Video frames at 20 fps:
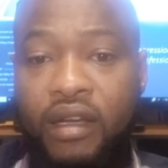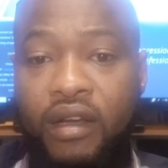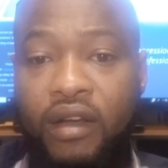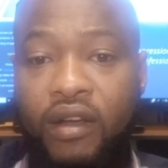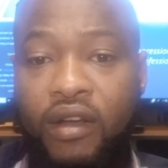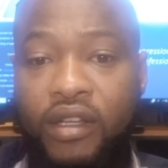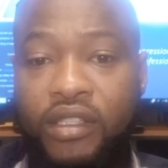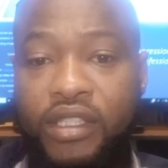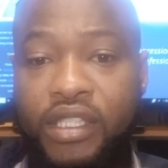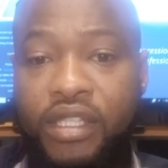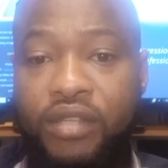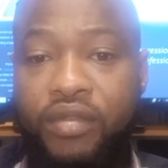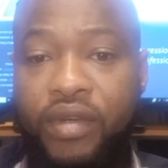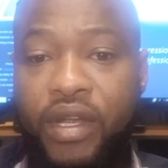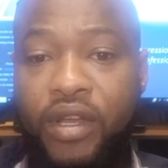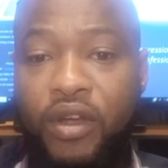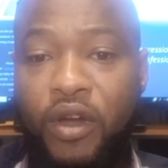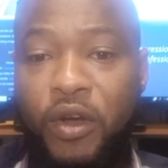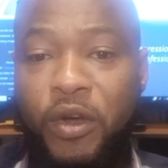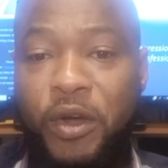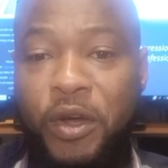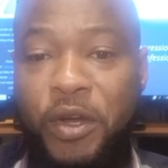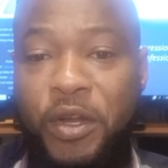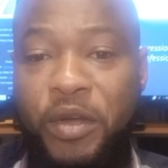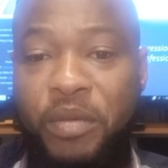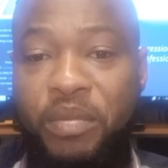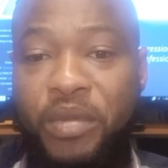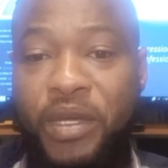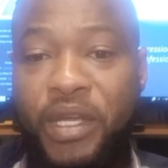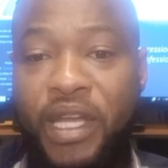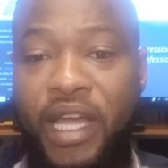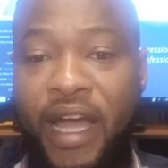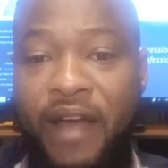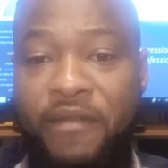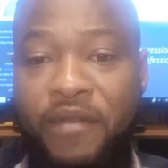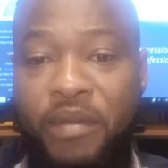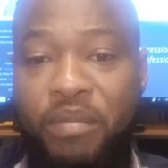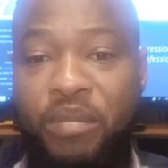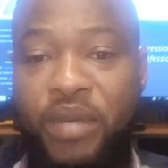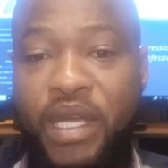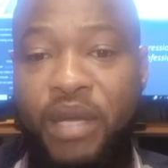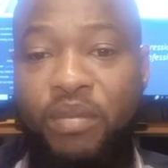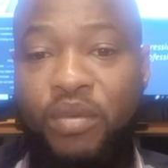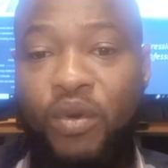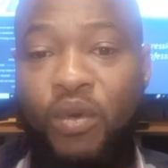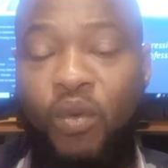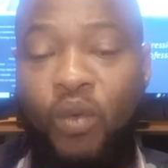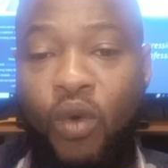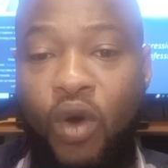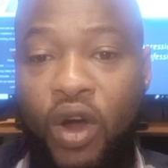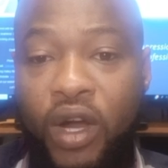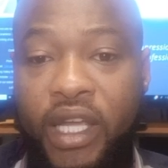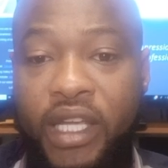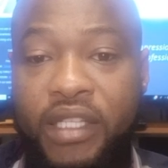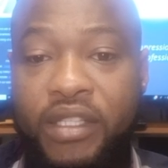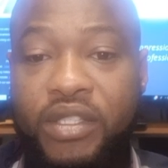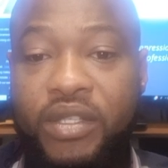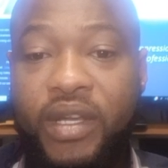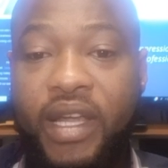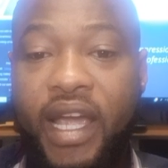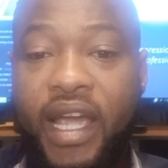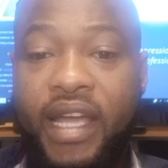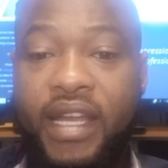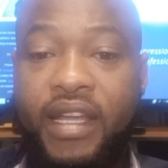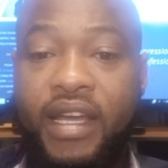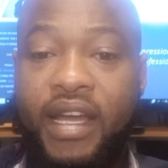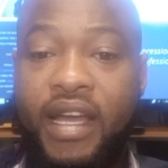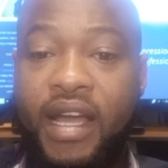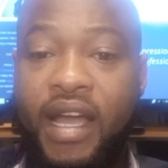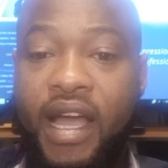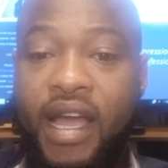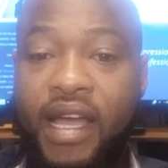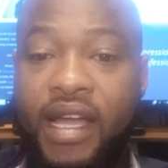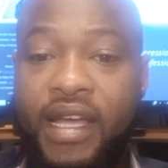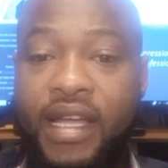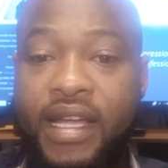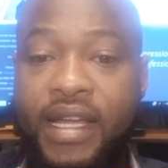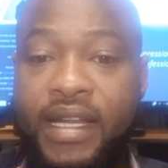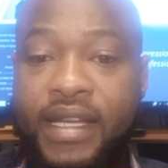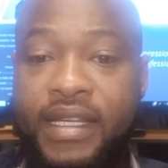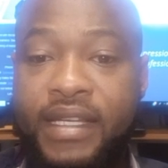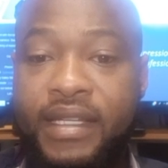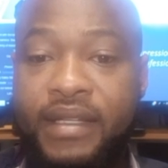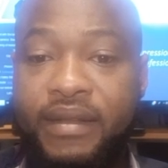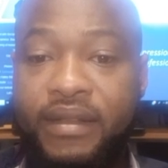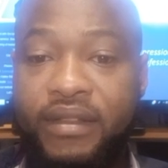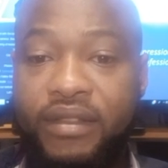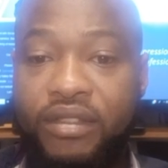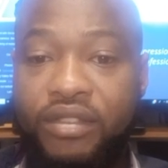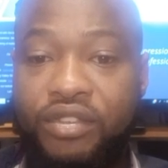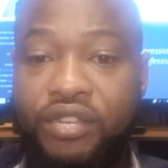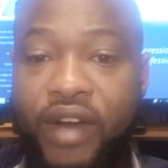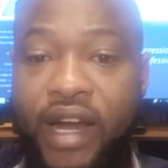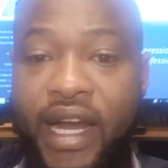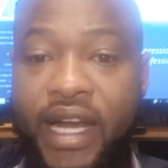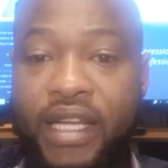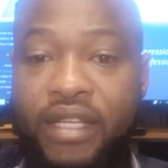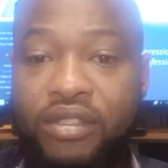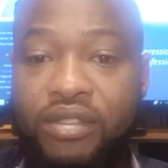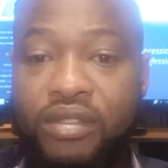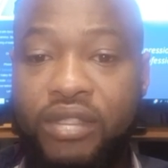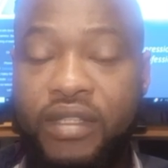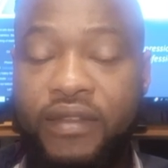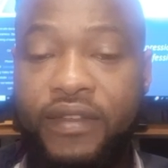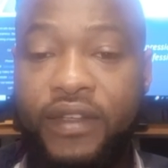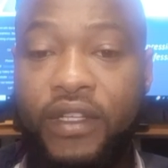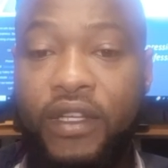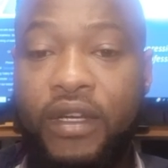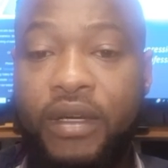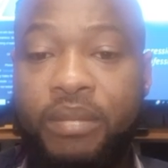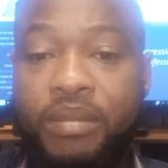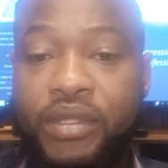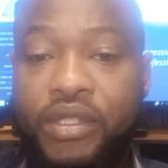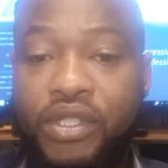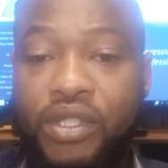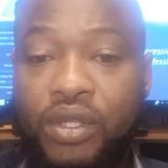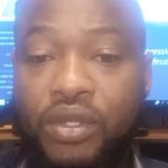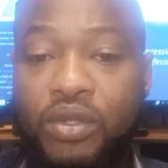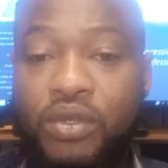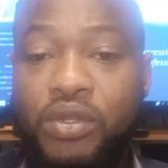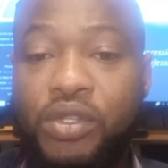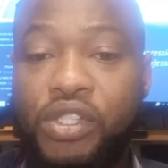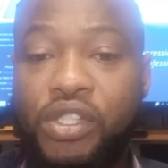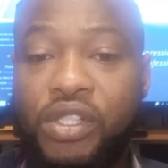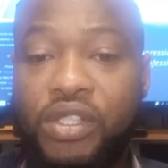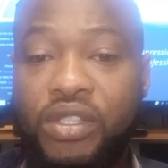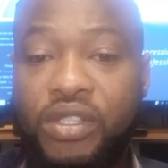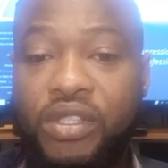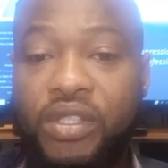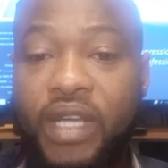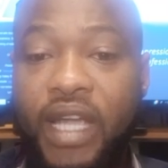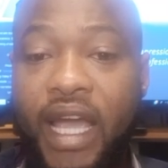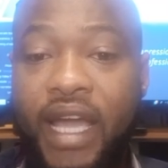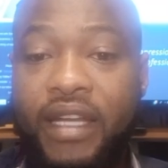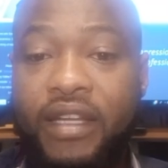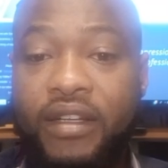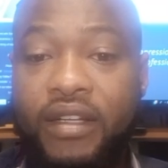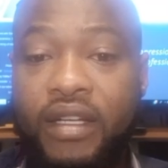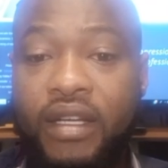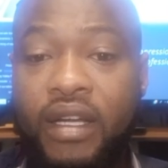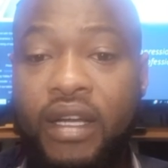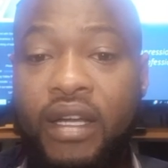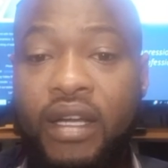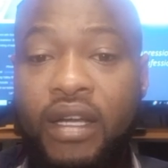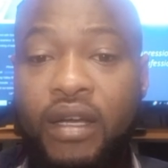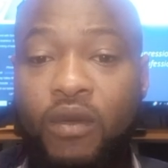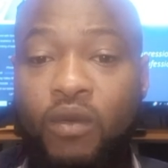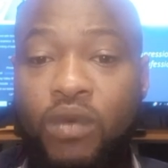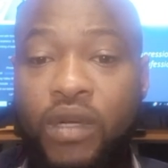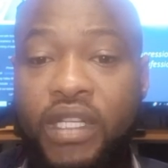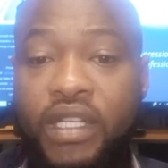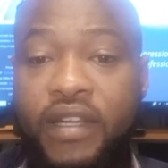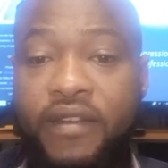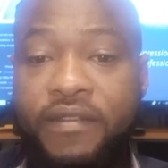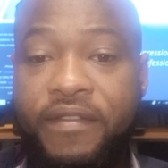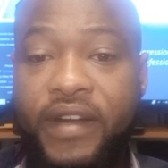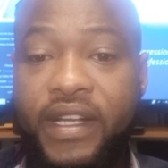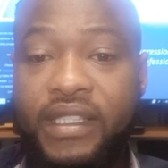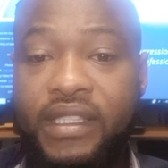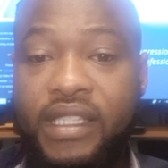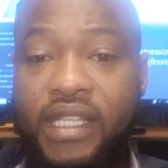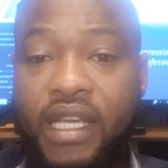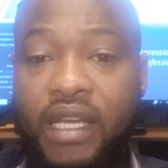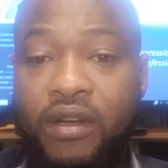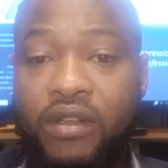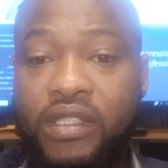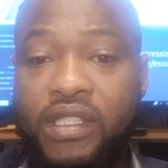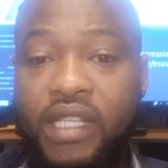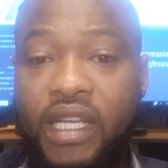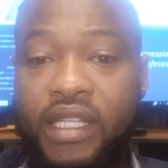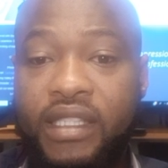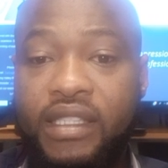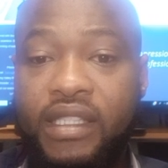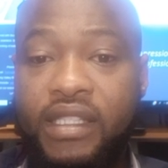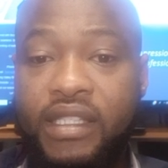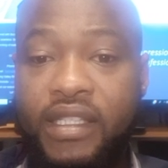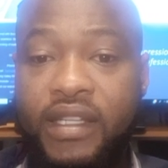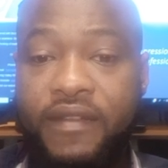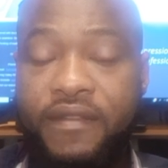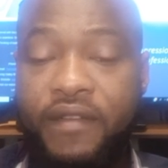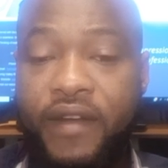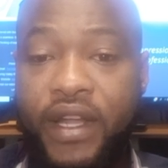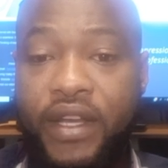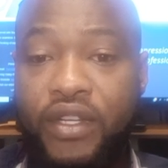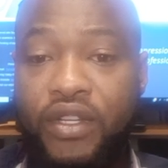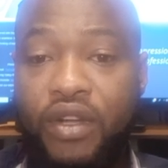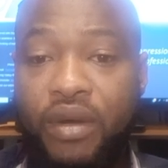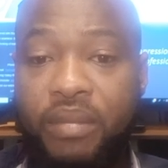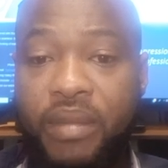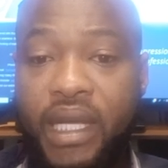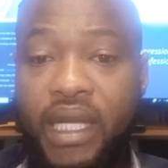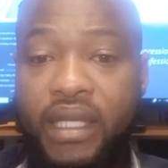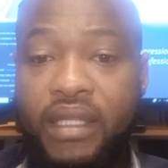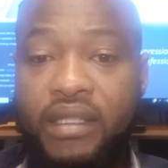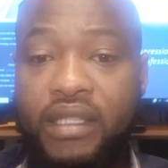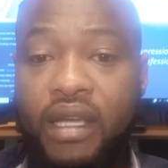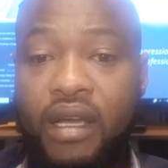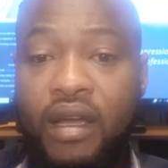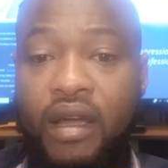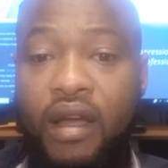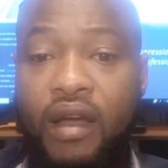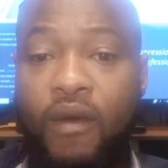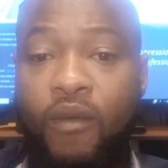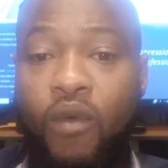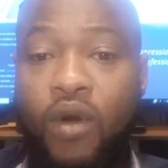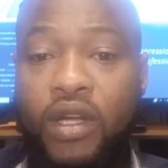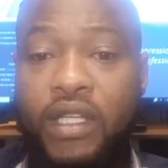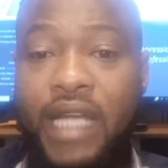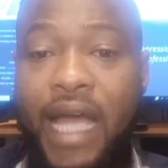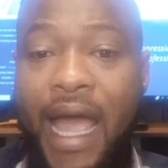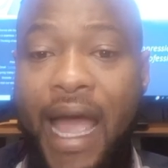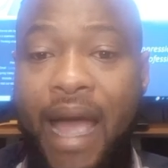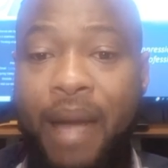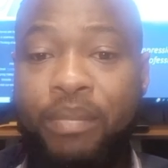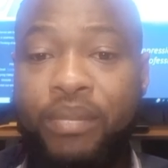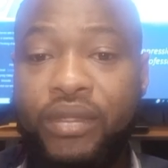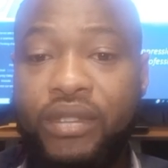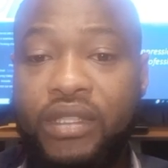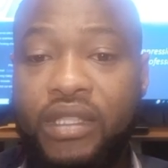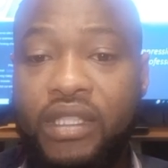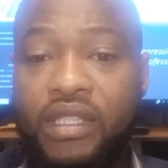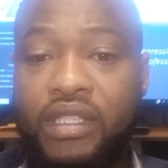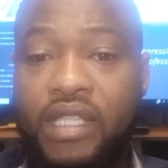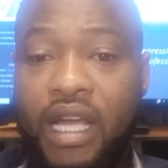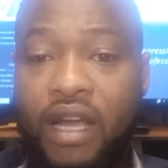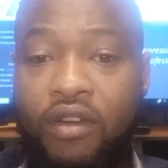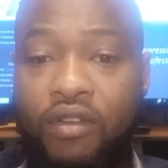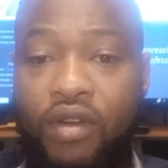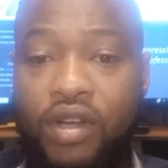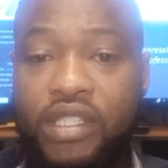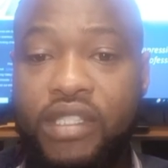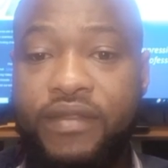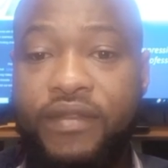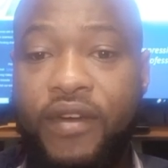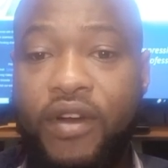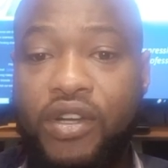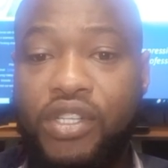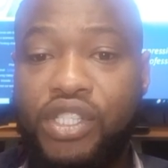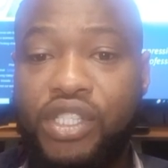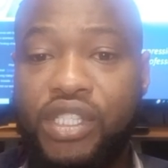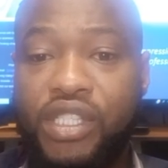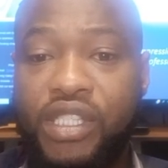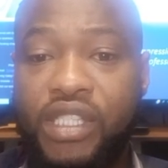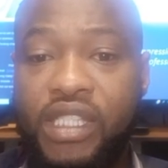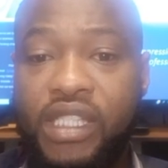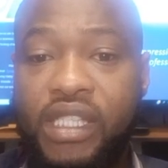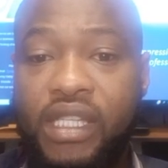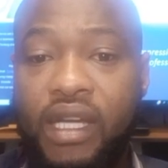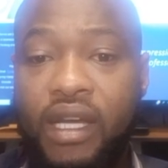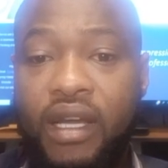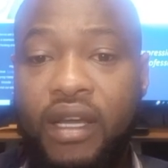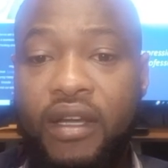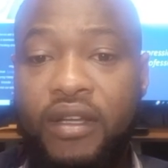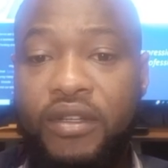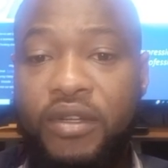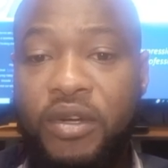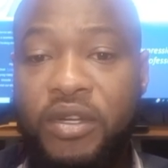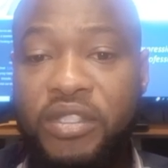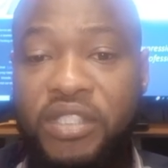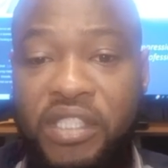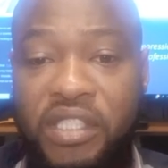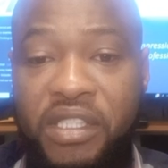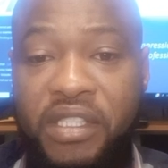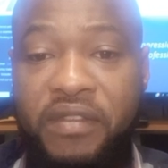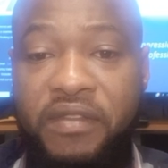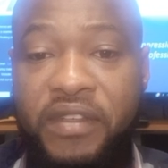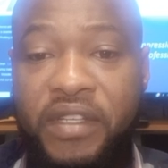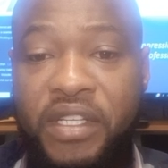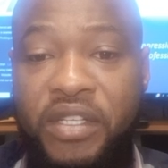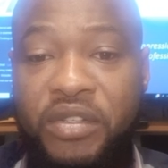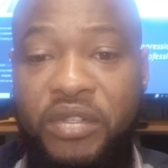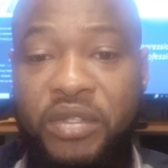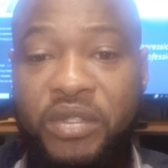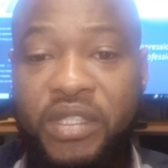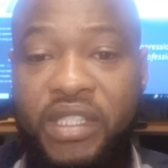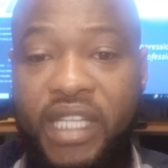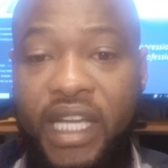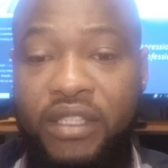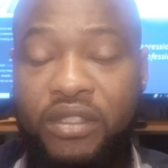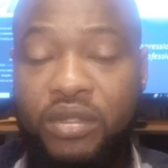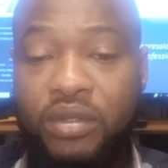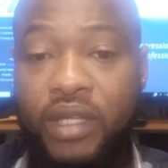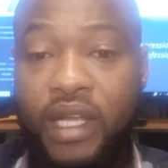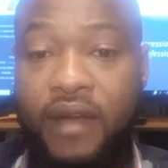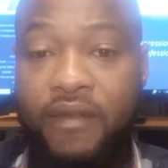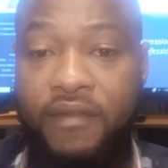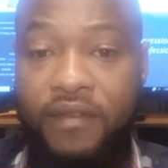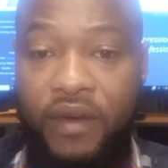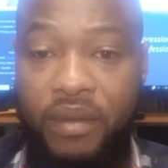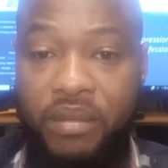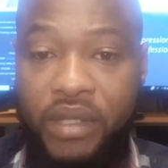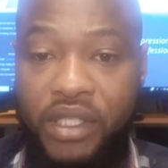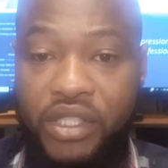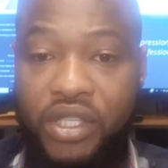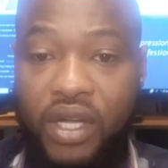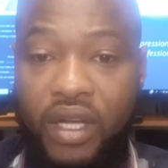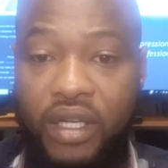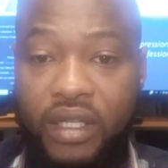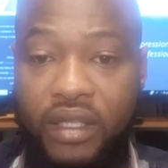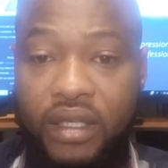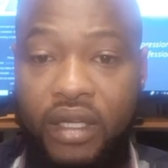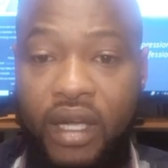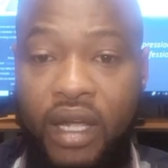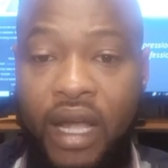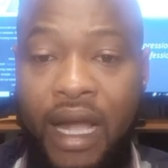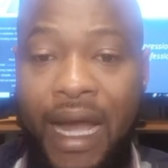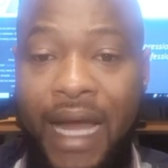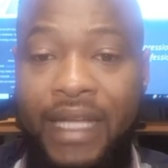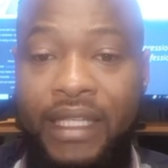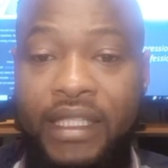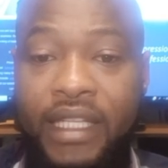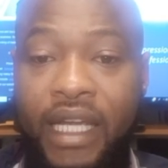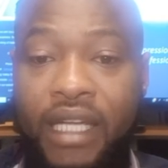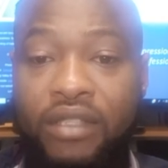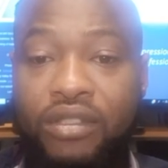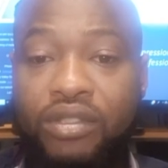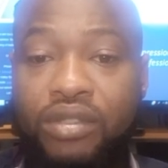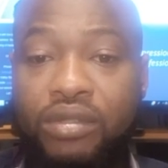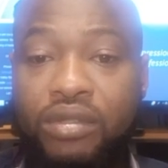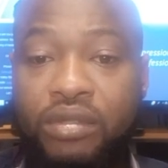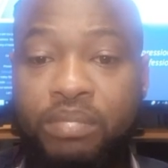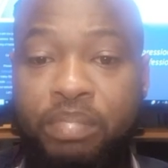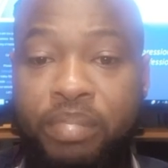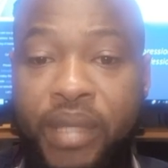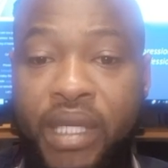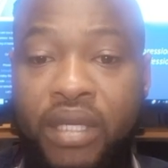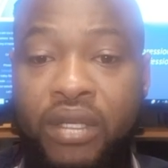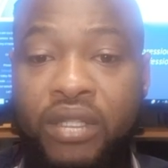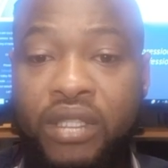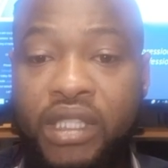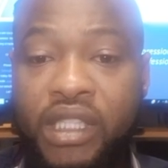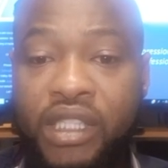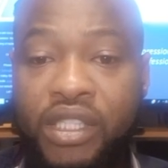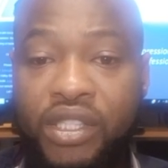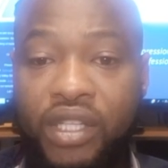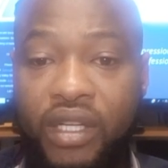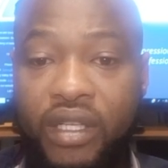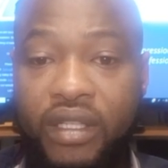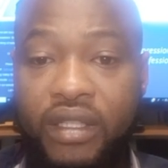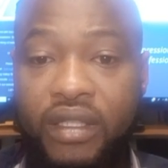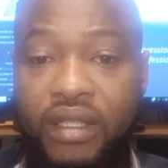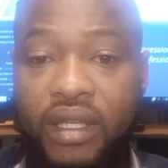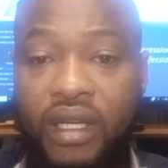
Considering you're going to be having people working together and trying to develop a solution together with different skill sets in different domains, what happens is that cross-functionally, those individuals tend to learn from each other and tend to build each other.